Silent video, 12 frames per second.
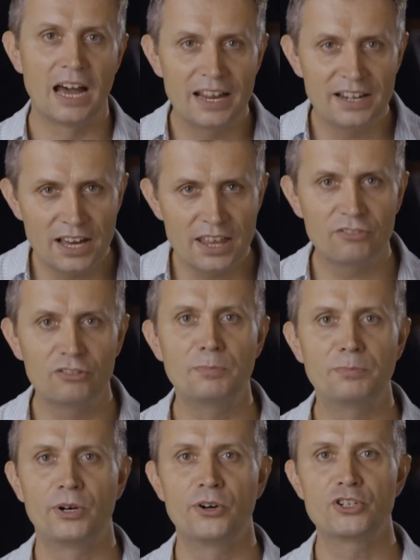Another
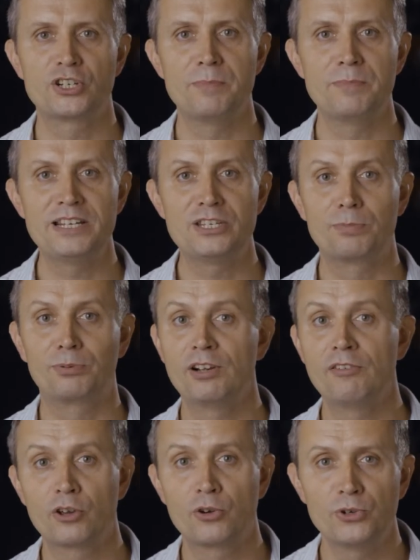approach can be to
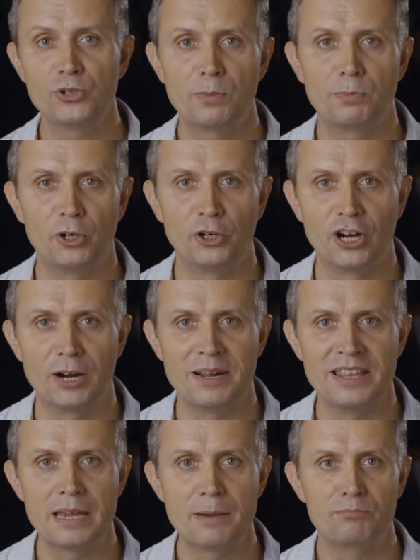pre-record your program
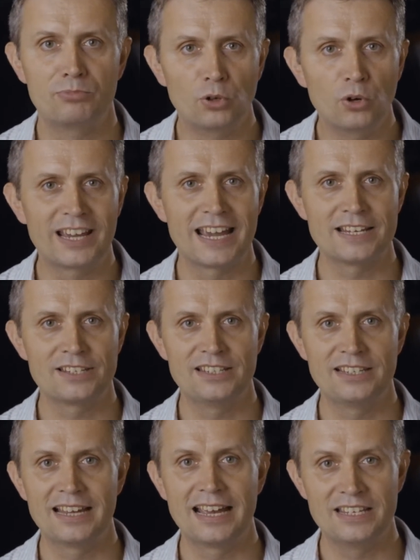and then
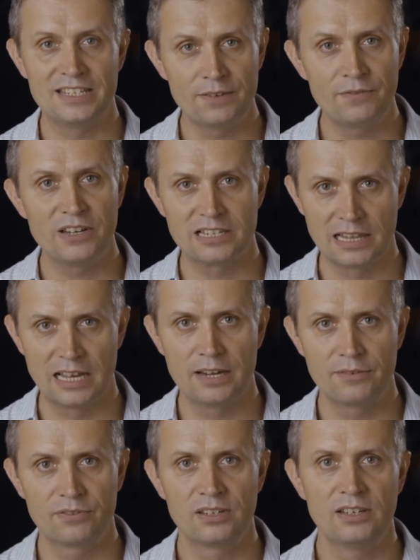broadcast it as if it's
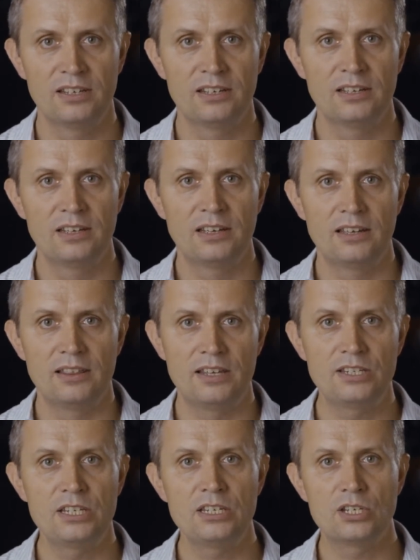live.
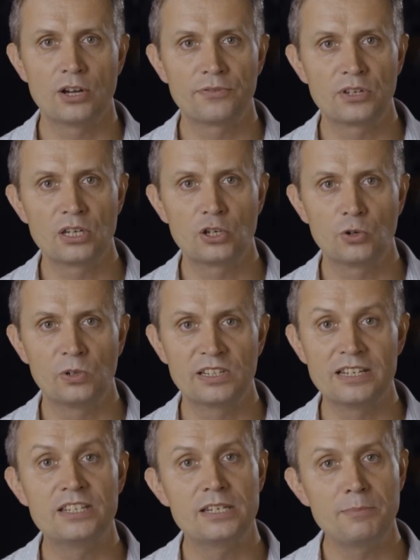This is often
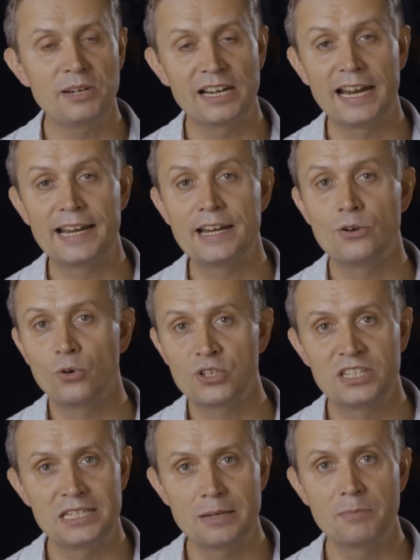called a simulated or
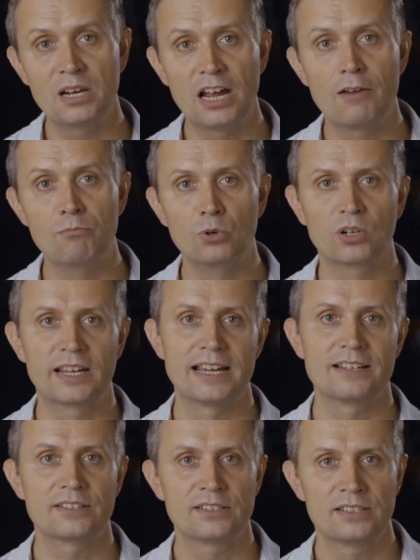sim-live
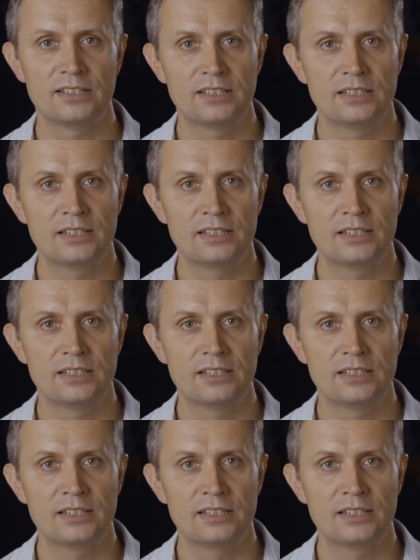broadcast.